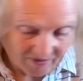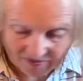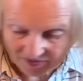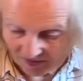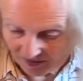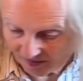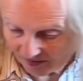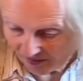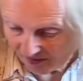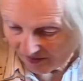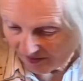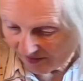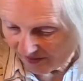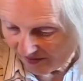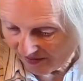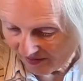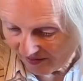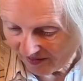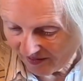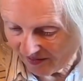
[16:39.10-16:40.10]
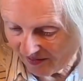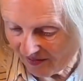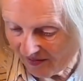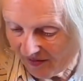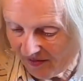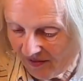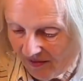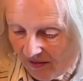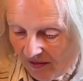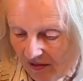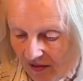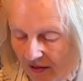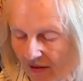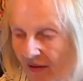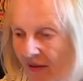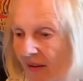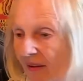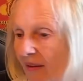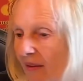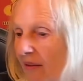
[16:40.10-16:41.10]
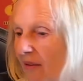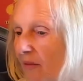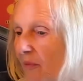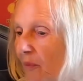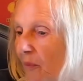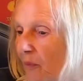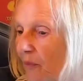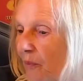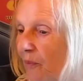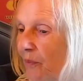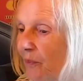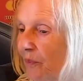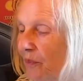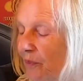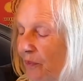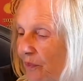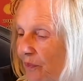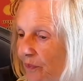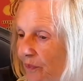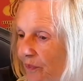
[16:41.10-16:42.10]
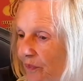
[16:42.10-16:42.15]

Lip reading: This person isn't speaking.